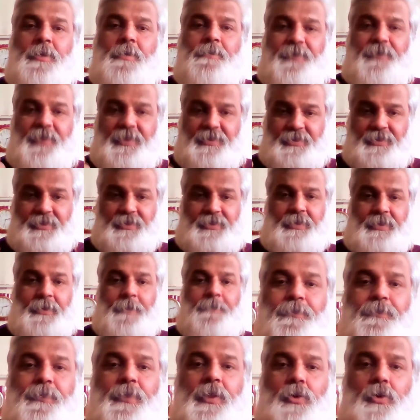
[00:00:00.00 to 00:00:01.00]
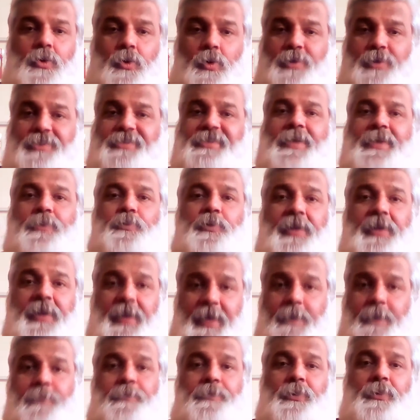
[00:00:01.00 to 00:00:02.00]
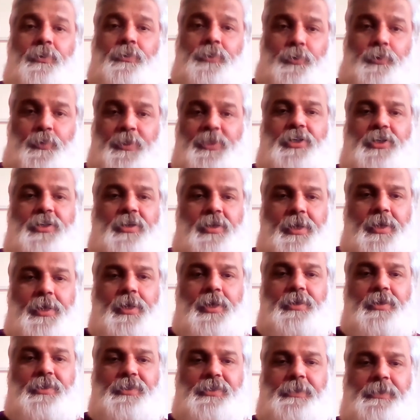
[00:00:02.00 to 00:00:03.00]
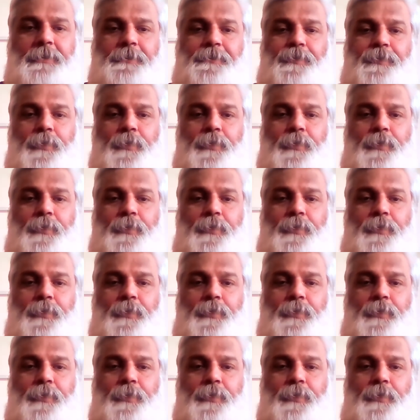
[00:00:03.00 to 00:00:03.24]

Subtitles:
this is a course that will help you switch careers